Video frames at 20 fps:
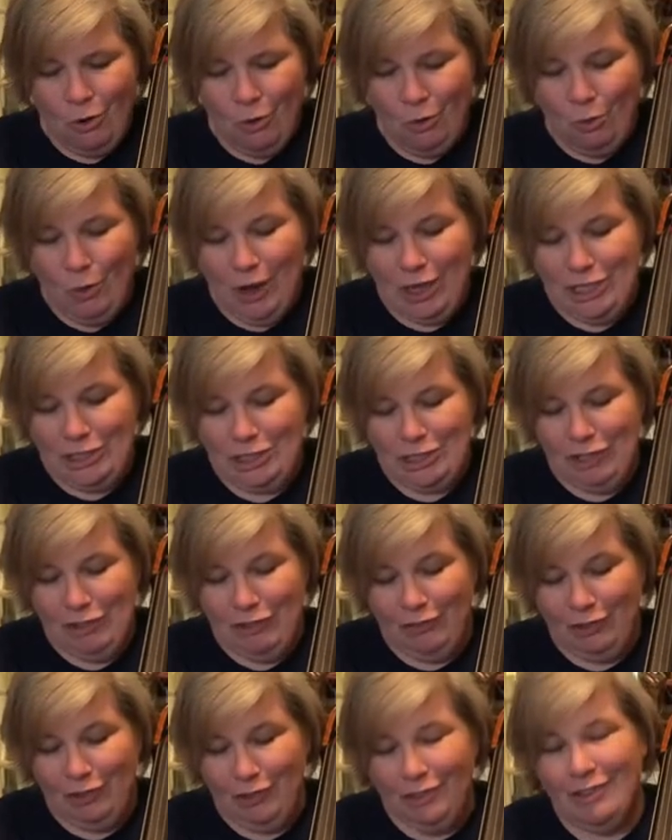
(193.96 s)
Once
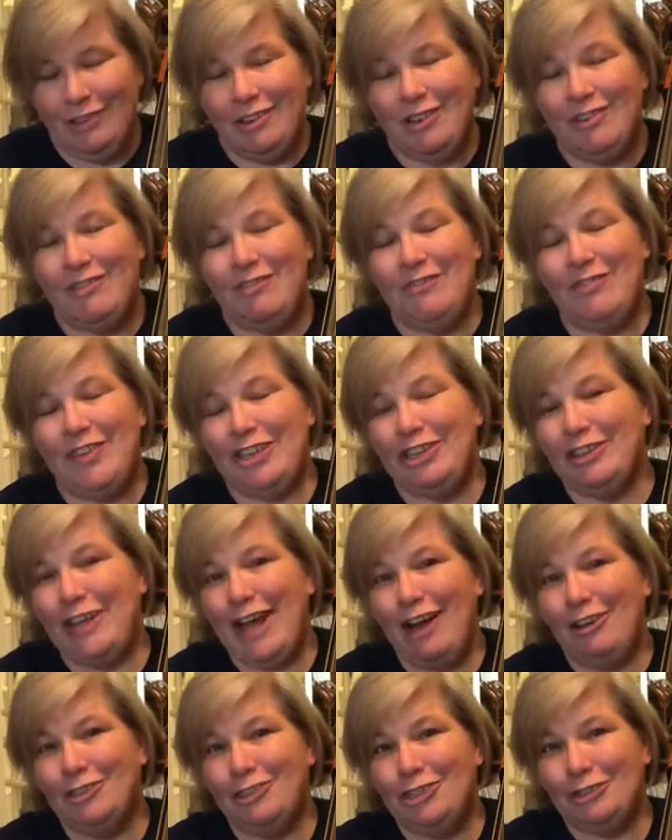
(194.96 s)
you've figured
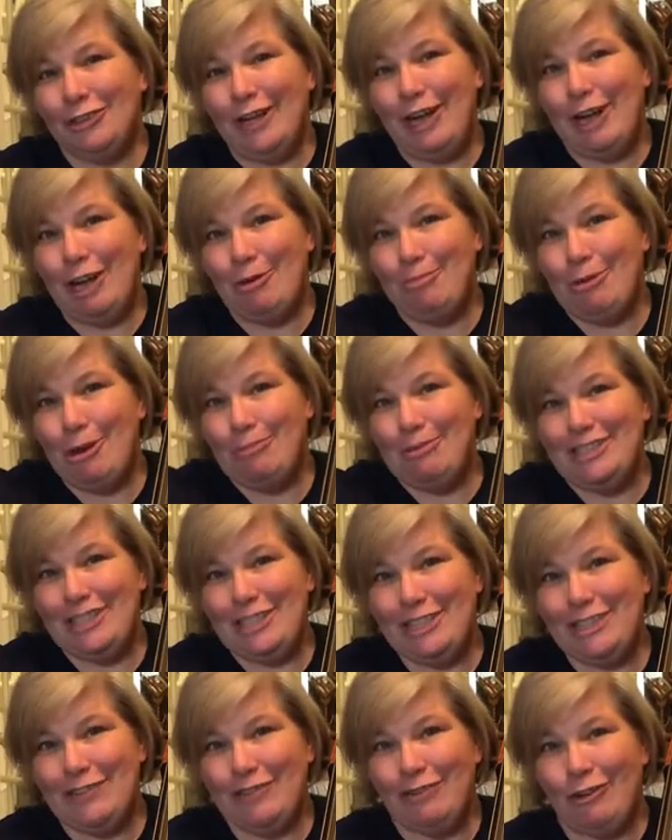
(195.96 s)
out your elbow
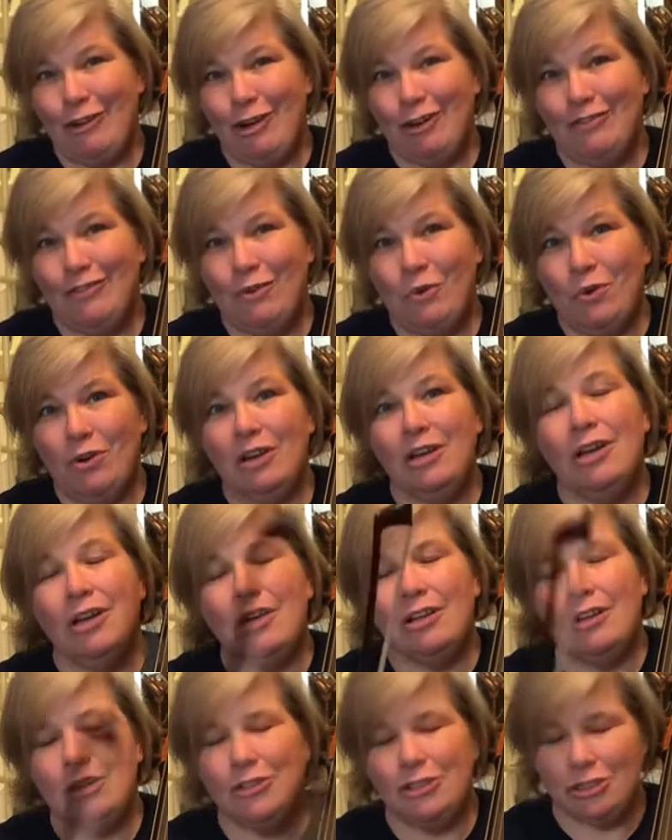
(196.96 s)
position for all four,
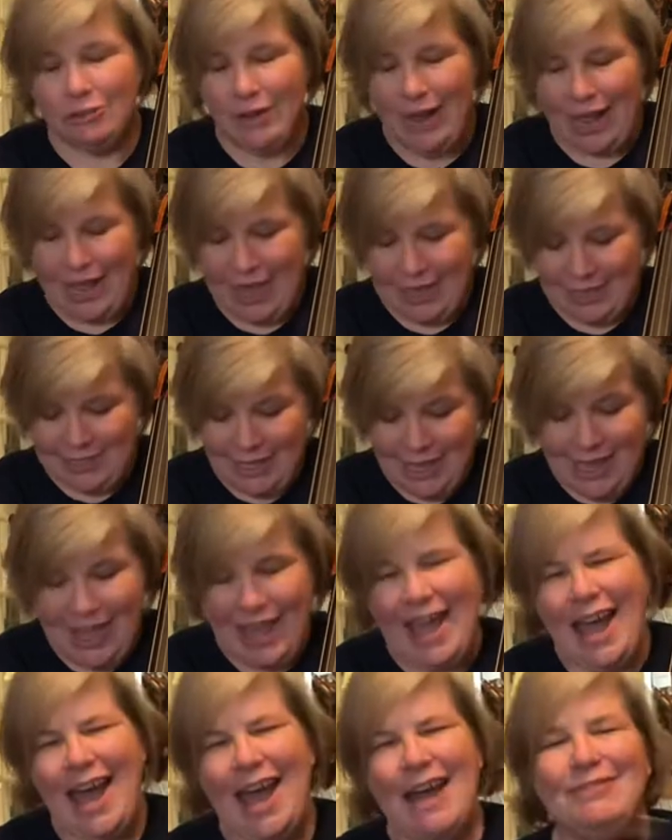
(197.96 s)
close your eyes.
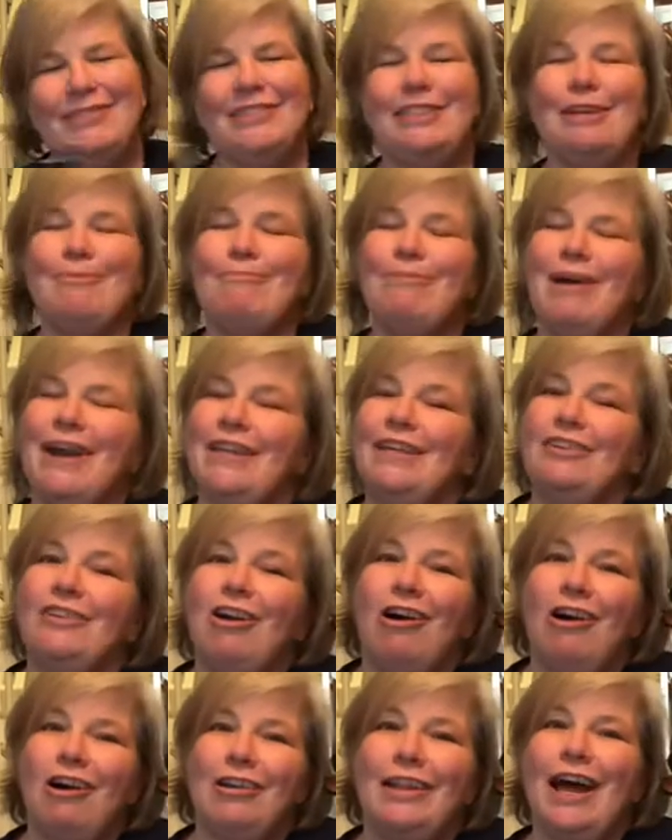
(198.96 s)
Have somebody
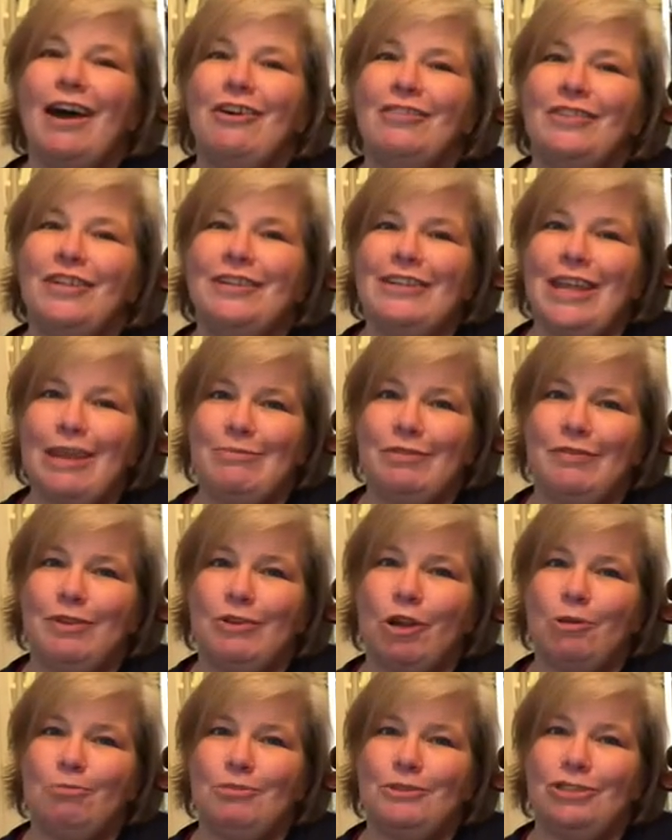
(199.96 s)
call out the names of
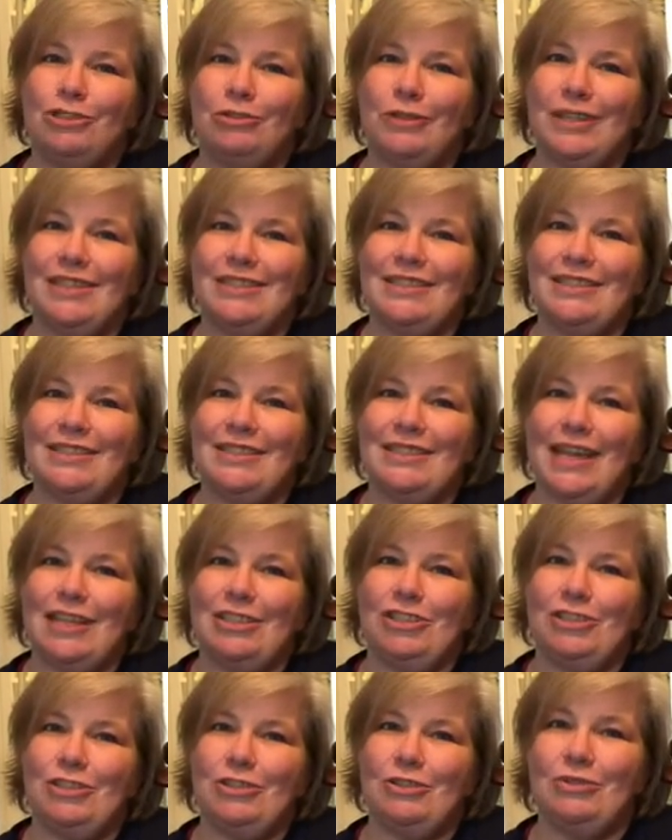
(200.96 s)
your open strings and
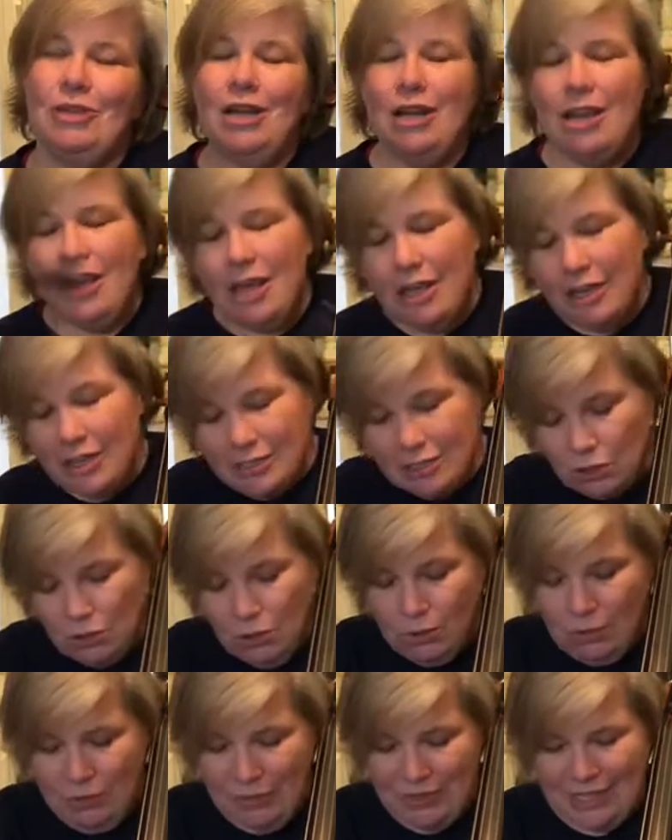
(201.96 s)
test you. Because the
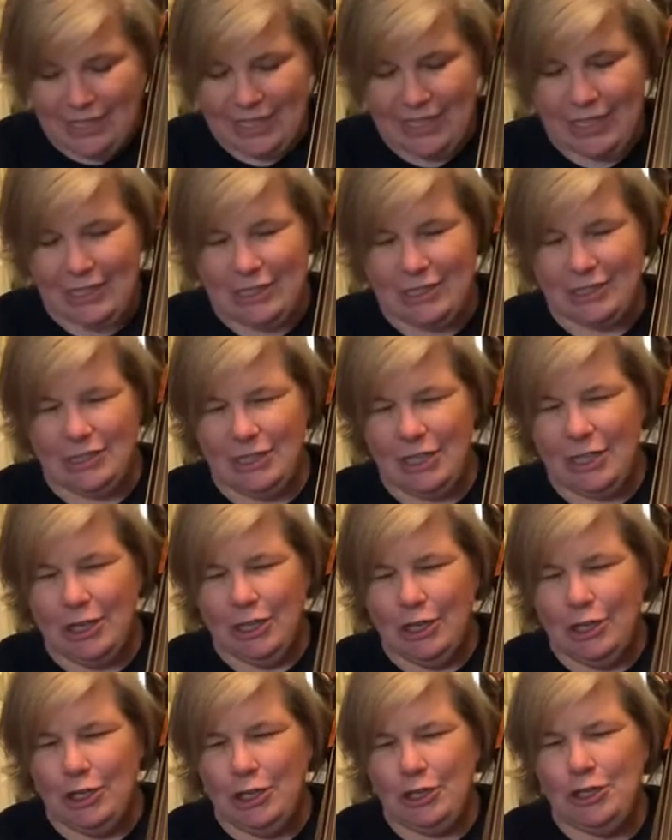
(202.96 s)
cool thing is,
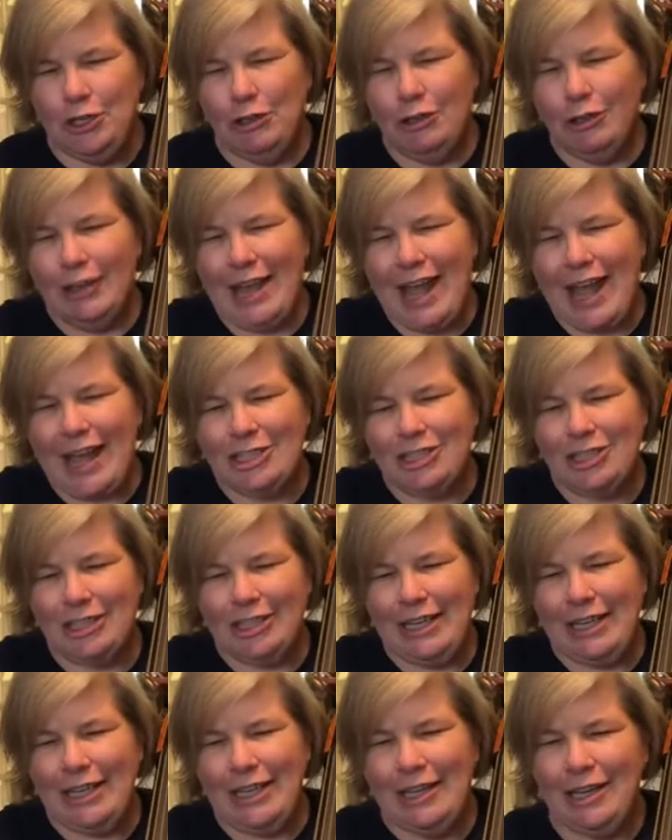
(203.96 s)
you'll
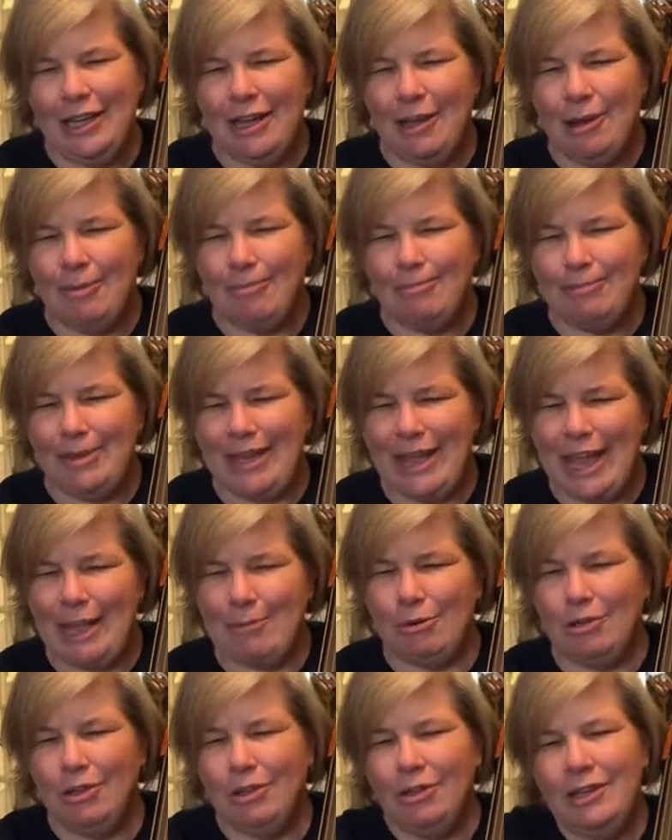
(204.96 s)
actually be
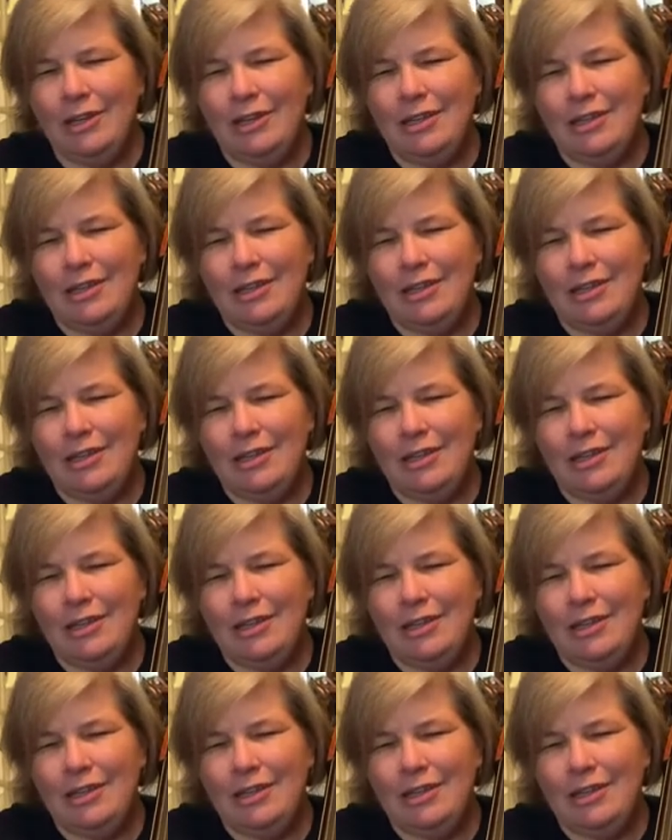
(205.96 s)
able